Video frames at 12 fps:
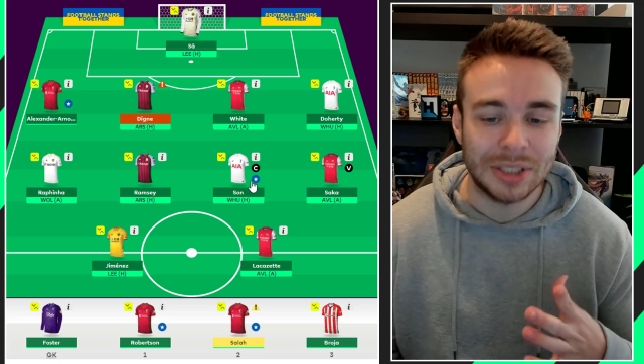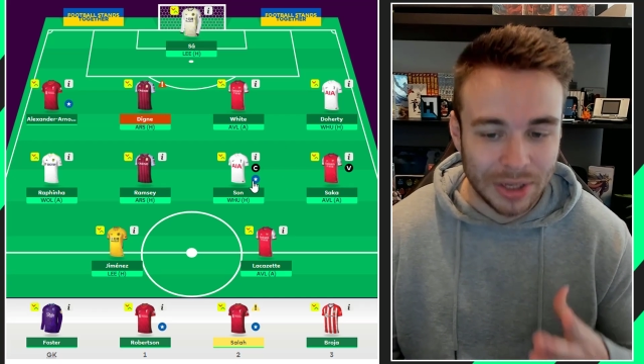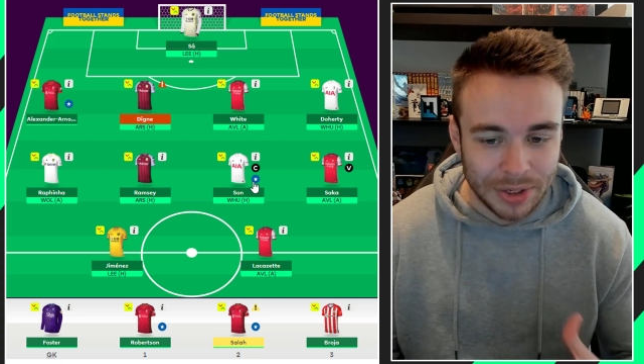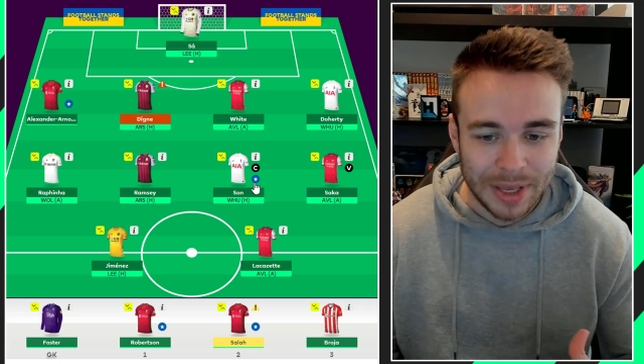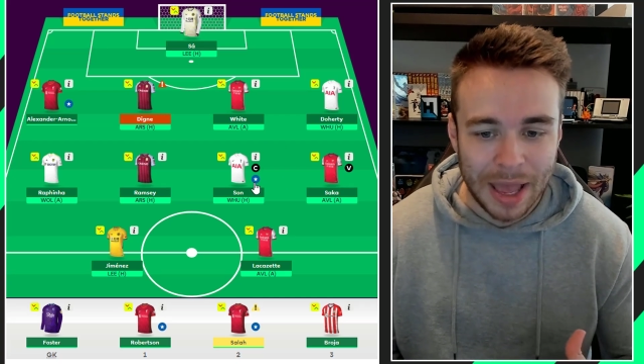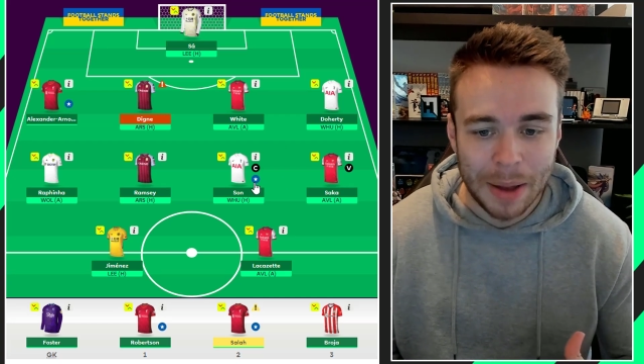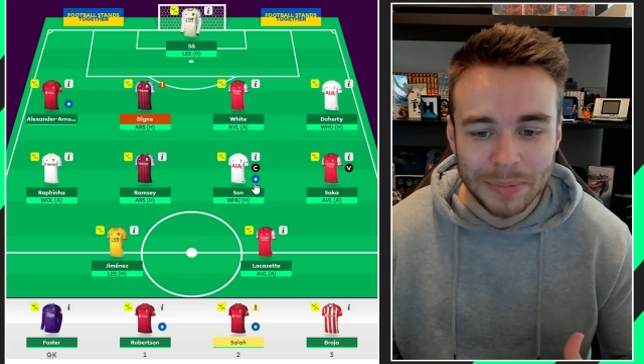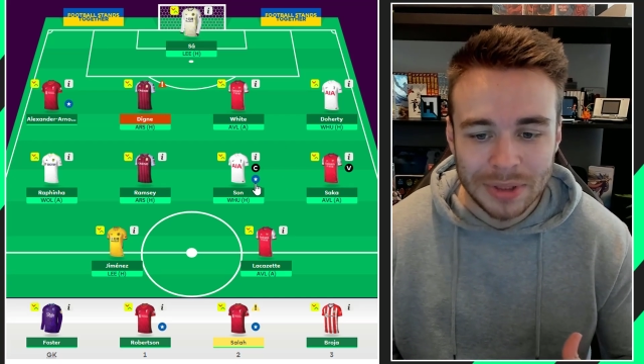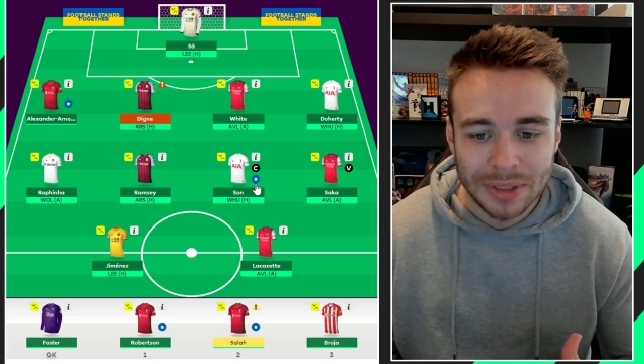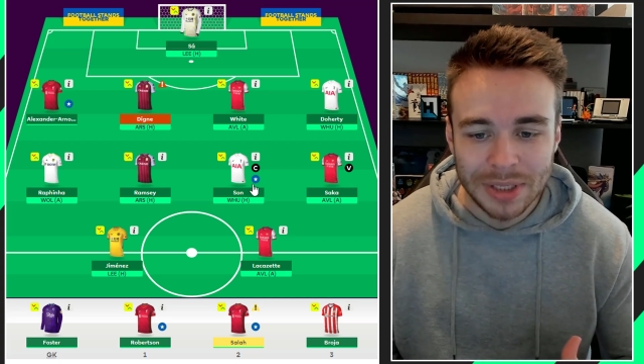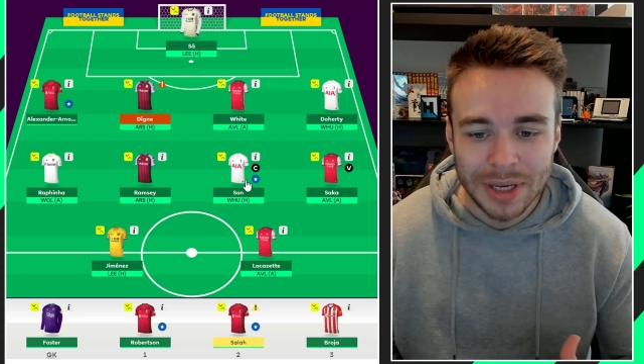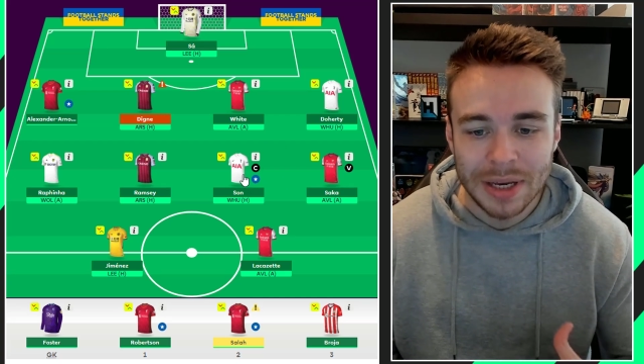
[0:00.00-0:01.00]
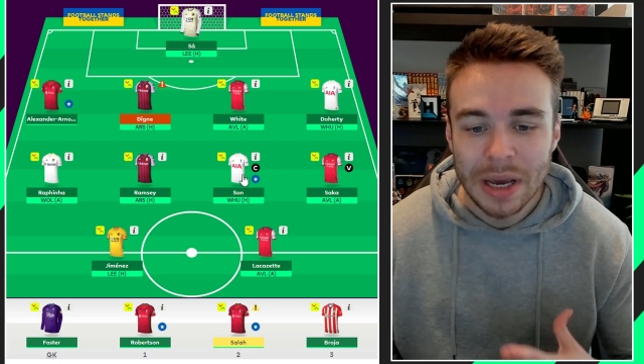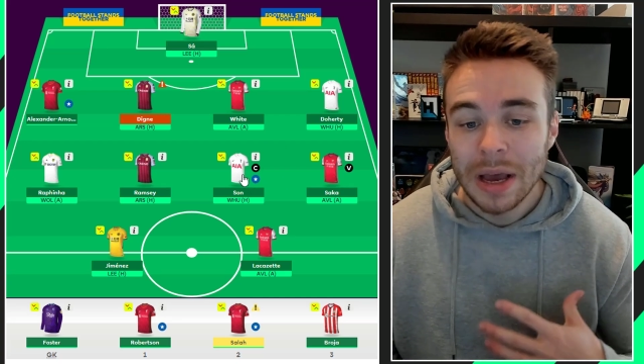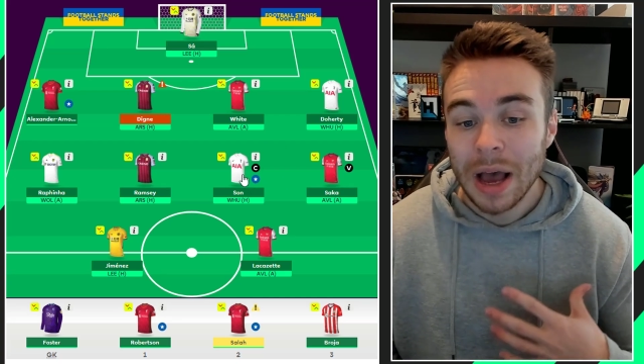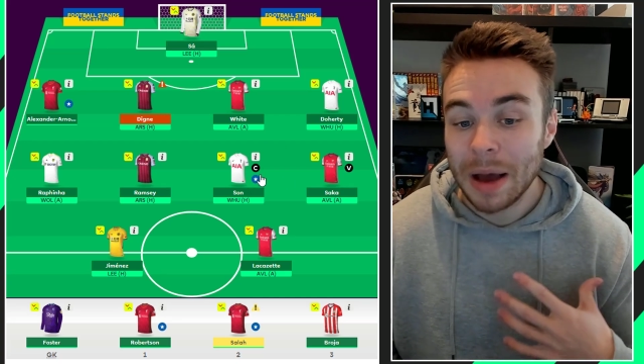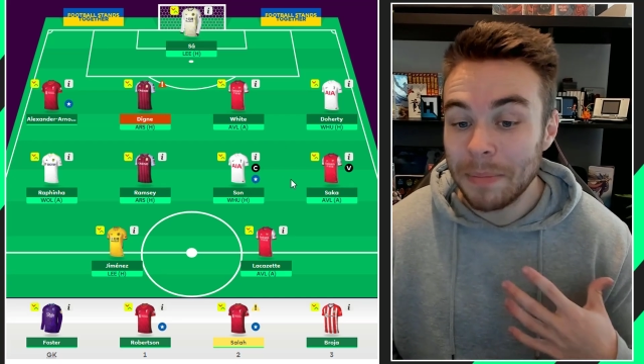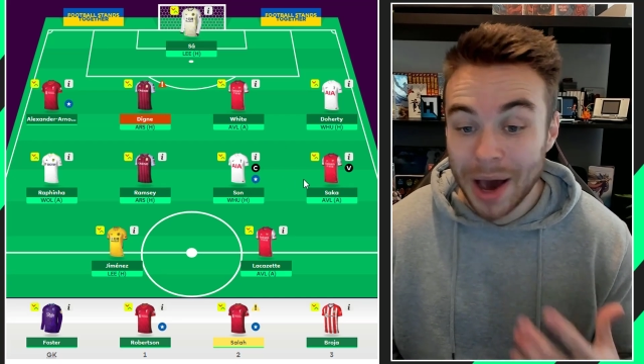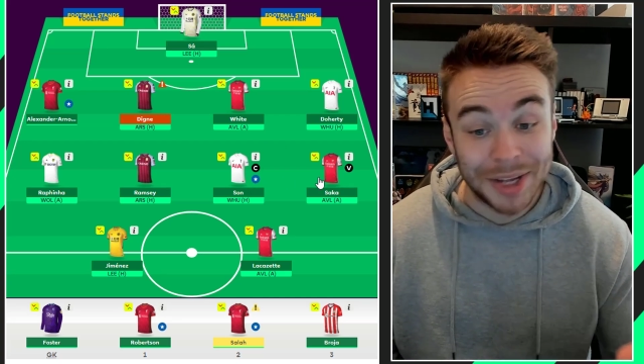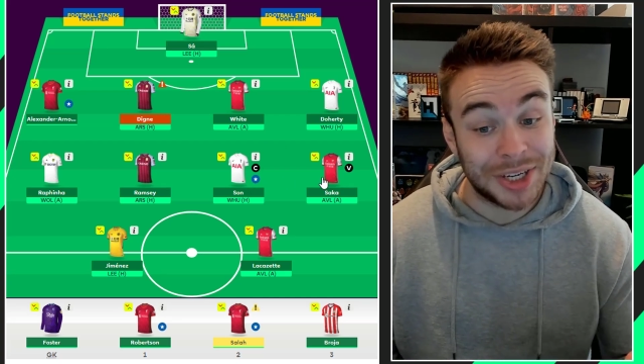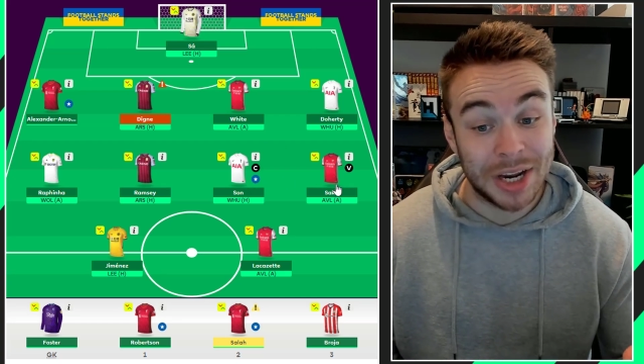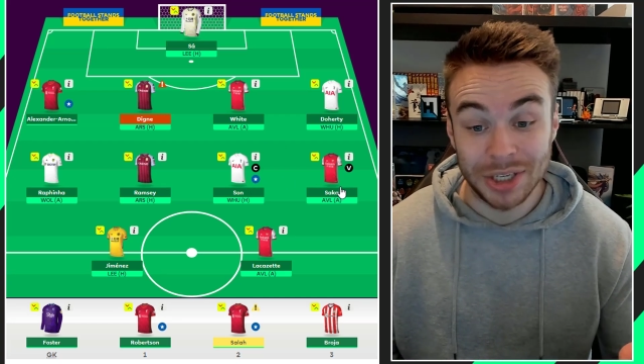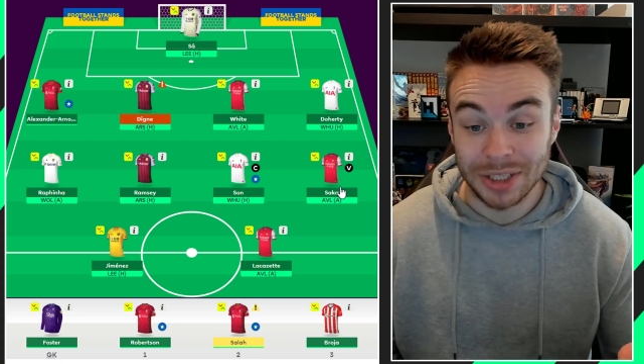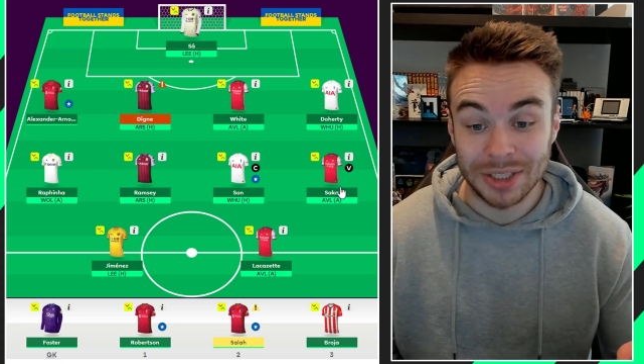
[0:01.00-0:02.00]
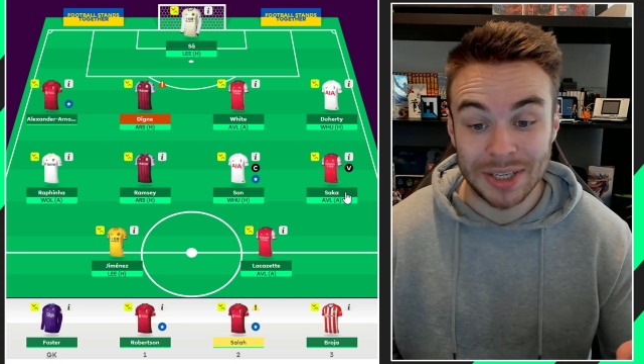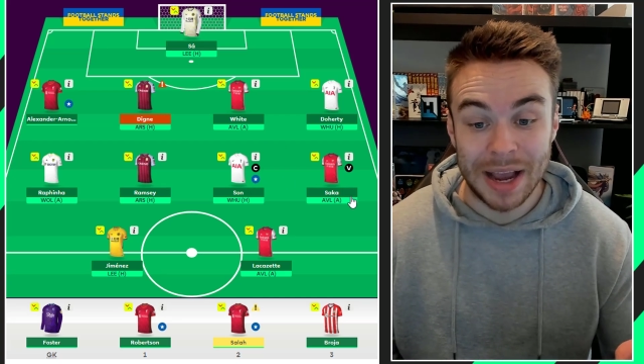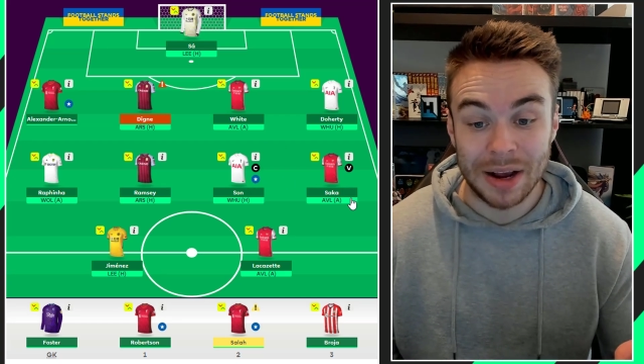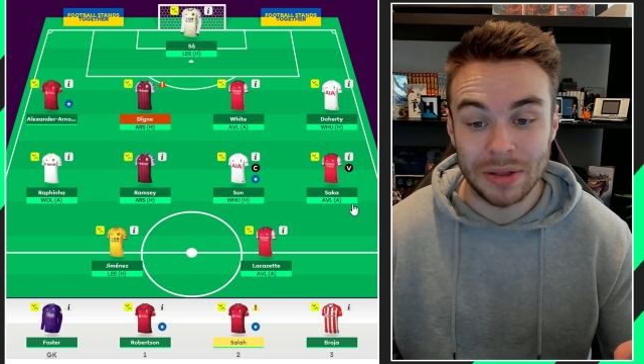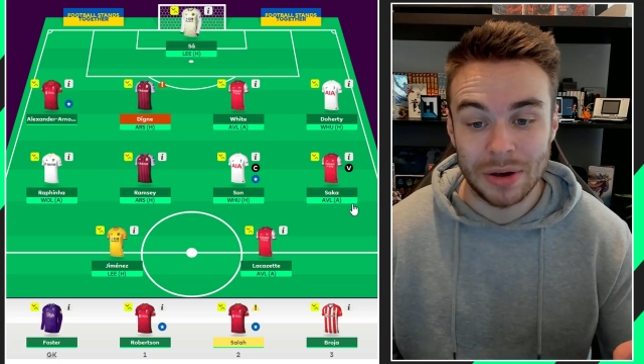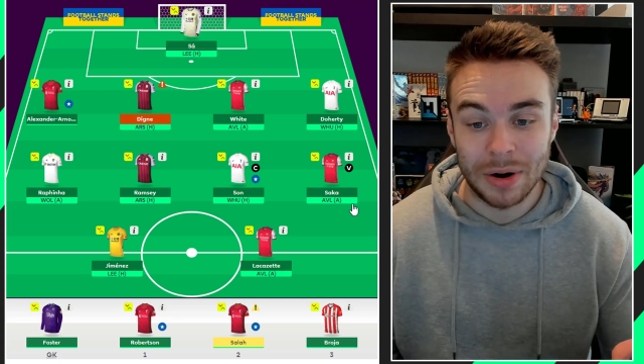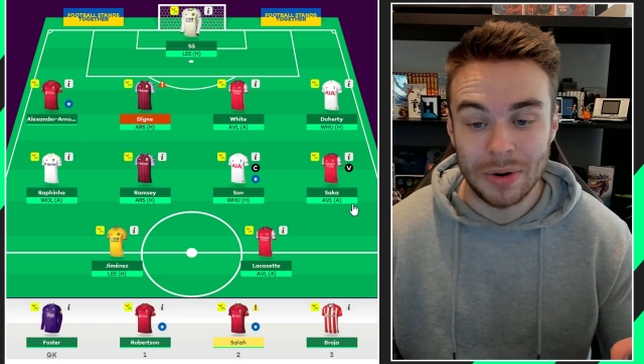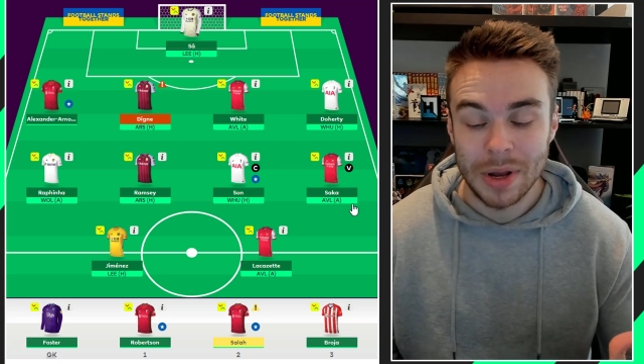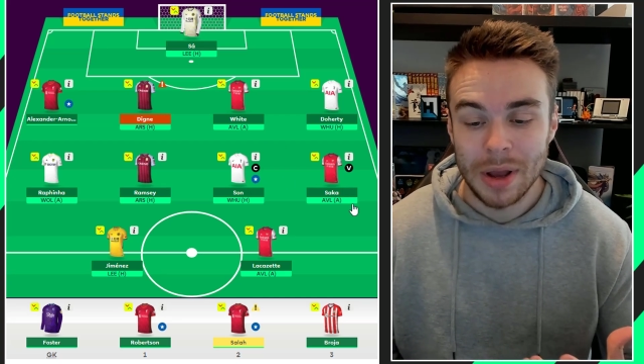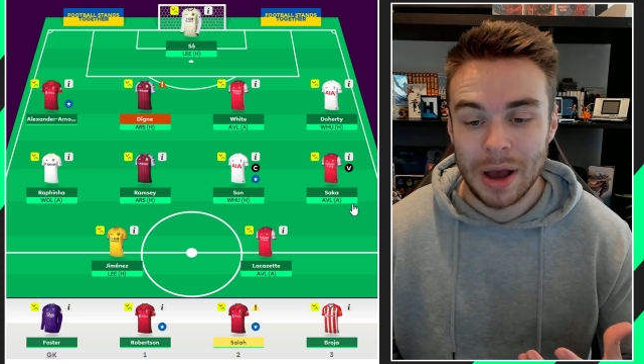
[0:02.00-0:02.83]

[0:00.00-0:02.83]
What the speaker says: Son captaincy. I might change it to Saka, though.